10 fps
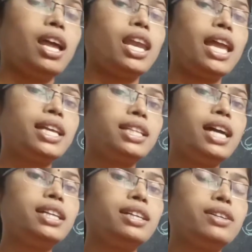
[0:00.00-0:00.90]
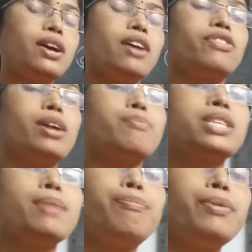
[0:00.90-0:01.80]
Like that, from
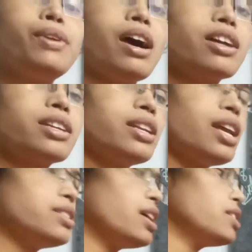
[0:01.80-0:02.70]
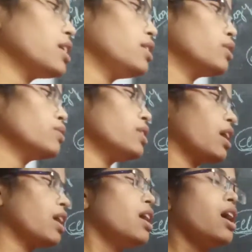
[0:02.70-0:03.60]
simple organization to
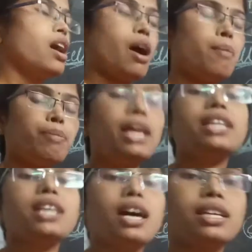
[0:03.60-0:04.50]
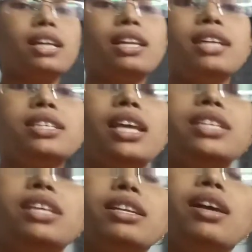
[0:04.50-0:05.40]
the complex
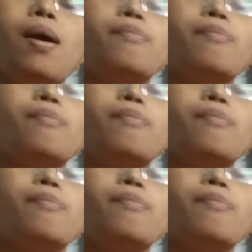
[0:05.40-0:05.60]
organization,